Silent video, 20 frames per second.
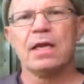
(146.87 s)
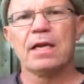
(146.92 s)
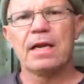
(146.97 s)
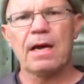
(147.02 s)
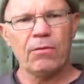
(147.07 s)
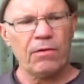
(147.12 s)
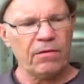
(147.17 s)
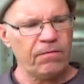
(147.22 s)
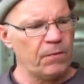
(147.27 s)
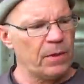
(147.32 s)

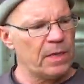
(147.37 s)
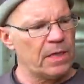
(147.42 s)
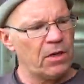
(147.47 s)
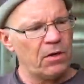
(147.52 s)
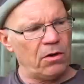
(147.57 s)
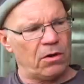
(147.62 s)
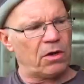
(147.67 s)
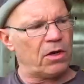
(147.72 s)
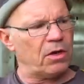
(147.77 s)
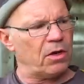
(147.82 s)
Now, if we
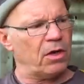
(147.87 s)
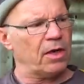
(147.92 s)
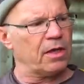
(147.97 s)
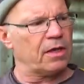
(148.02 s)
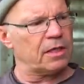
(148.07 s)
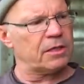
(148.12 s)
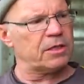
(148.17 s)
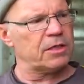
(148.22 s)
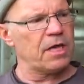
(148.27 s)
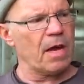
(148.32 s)
look
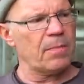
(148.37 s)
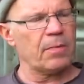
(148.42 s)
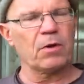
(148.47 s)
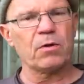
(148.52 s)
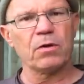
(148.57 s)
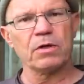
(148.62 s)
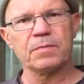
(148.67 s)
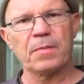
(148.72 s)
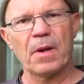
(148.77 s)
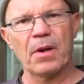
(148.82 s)
at this Schnepper
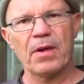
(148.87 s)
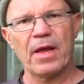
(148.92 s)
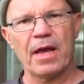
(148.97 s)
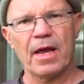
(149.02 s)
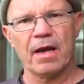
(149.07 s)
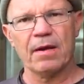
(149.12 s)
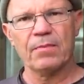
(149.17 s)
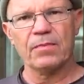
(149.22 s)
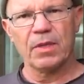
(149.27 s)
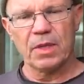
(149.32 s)
crossbow
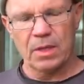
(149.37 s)
here,